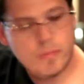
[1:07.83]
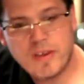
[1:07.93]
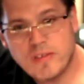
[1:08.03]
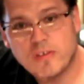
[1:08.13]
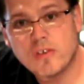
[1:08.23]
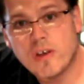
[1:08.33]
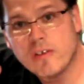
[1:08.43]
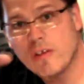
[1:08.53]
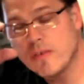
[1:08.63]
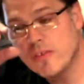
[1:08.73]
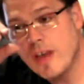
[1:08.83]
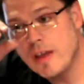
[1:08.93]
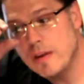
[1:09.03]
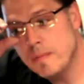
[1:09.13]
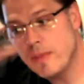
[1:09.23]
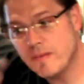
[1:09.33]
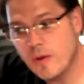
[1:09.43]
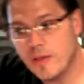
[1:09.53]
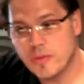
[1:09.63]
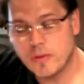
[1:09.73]
Best this guitar's ever sounded. I've
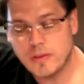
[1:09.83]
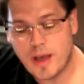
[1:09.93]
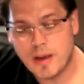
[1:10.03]
gone through a